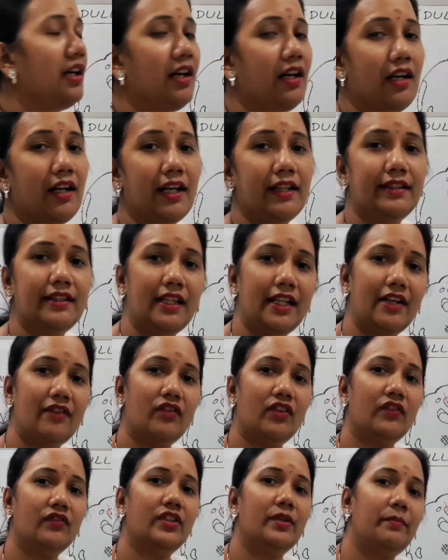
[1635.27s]
at the
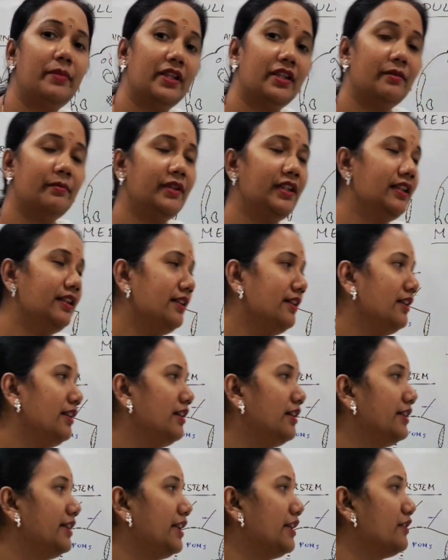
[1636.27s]
level of the
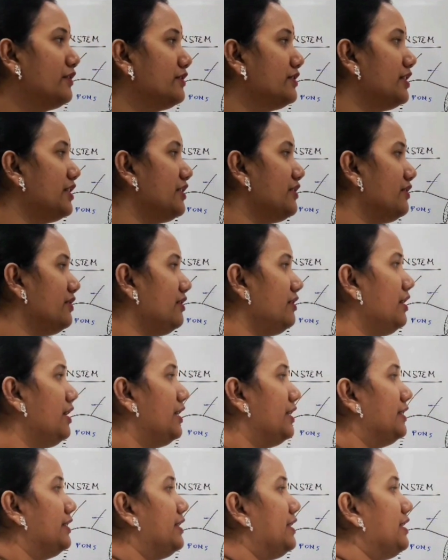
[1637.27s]
pyramidal decussation,
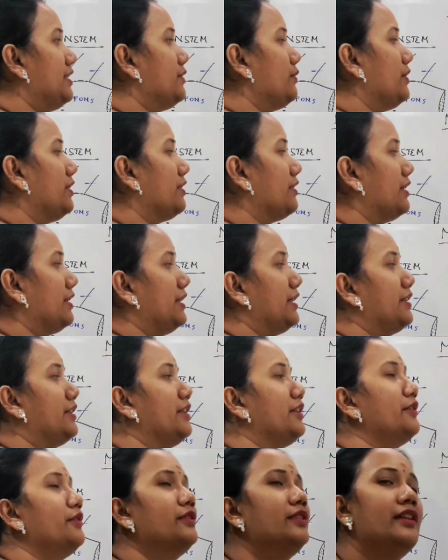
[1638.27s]
these were
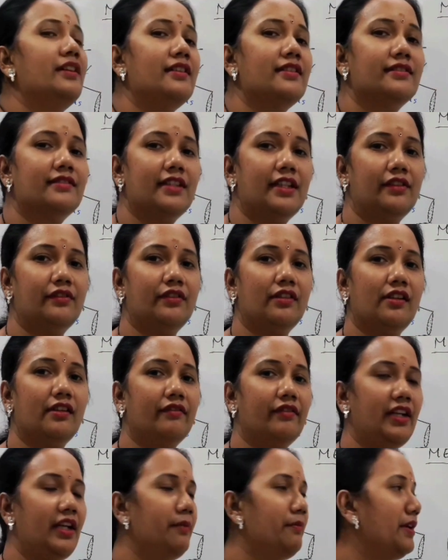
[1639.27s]
connected to the
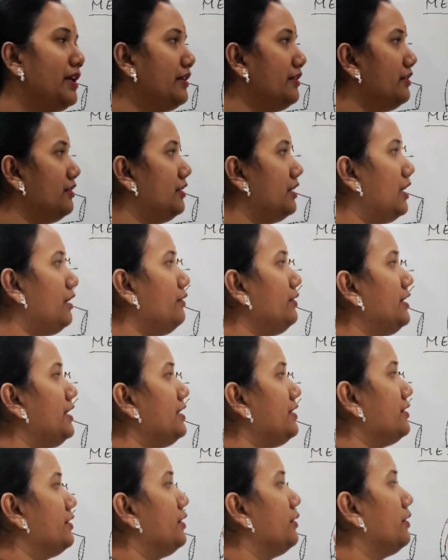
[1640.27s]
central grey matter. Now
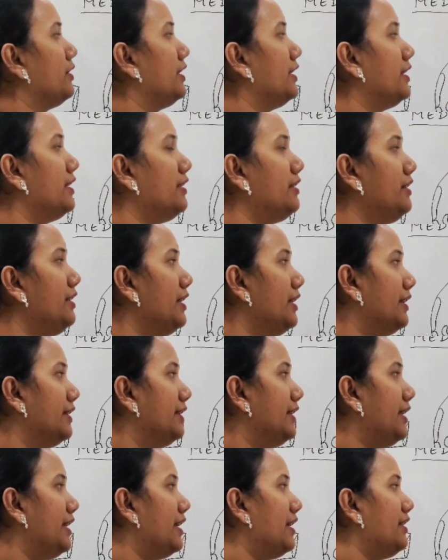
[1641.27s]
these nuclei,
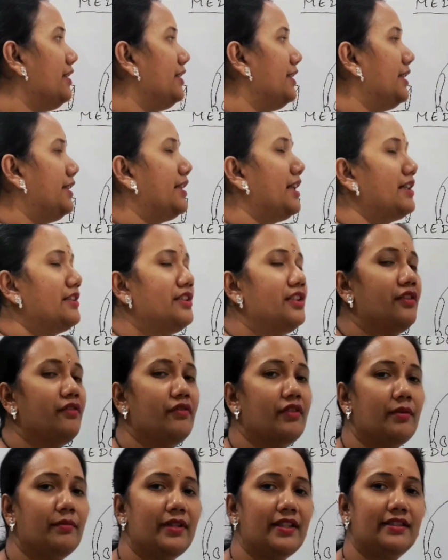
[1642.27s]
they are
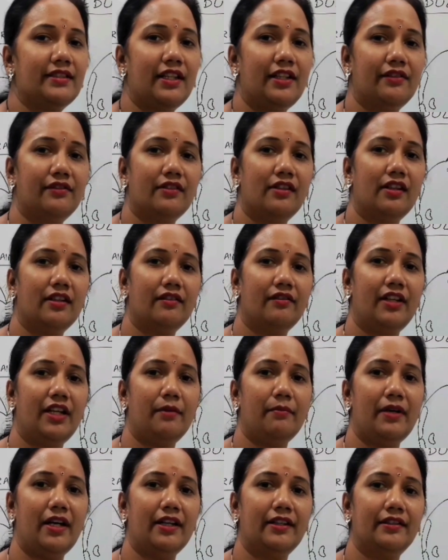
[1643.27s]
detaching from the central
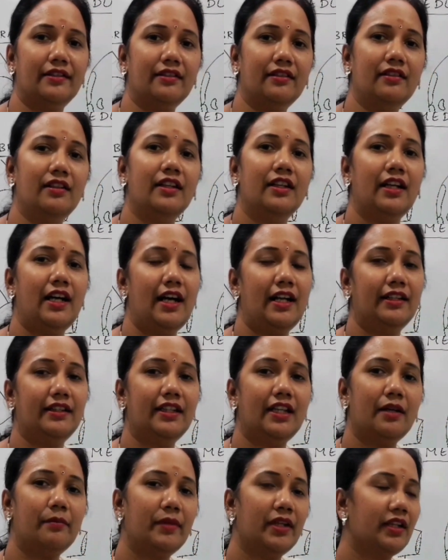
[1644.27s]
grey matter
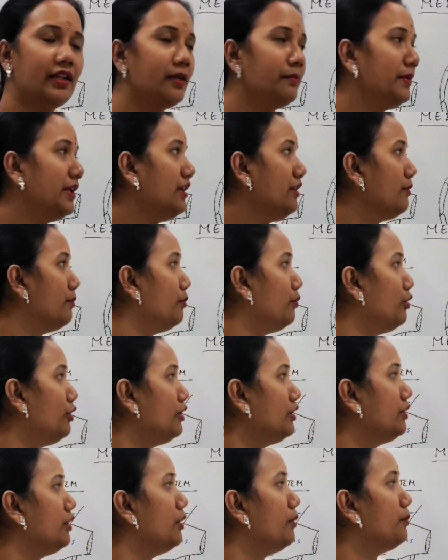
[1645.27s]
and they are becoming
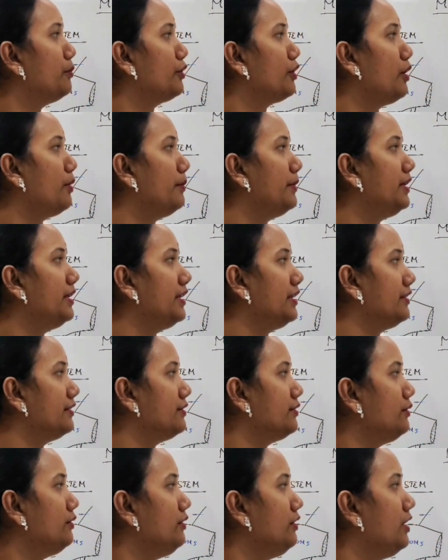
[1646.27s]
more
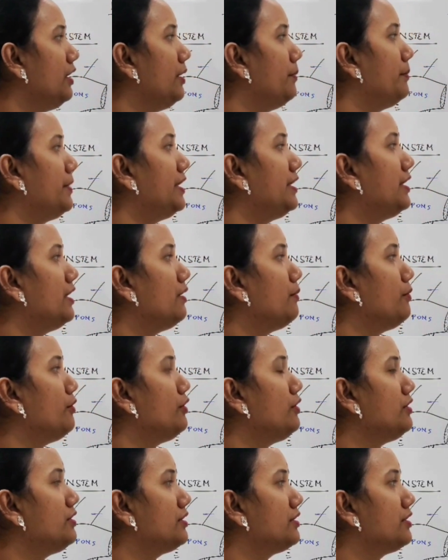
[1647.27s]
prominent. So medial
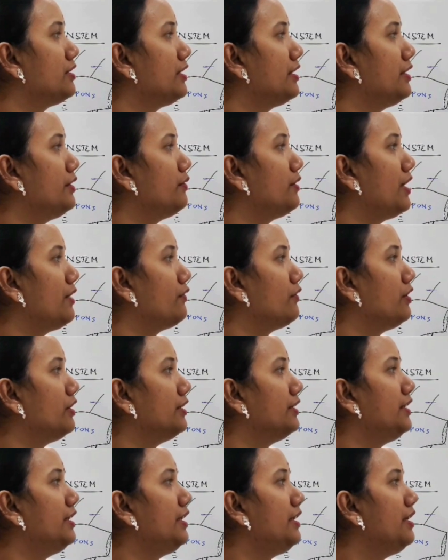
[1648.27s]
most, you have
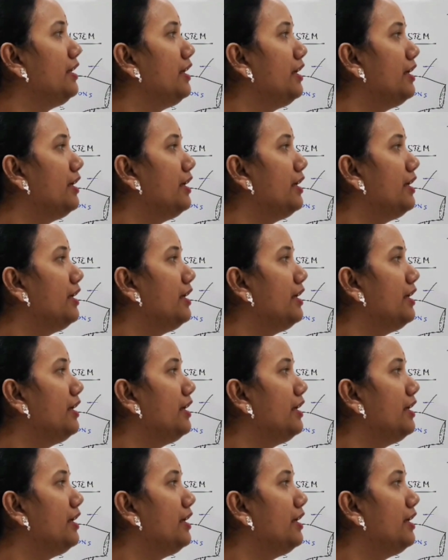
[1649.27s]
got the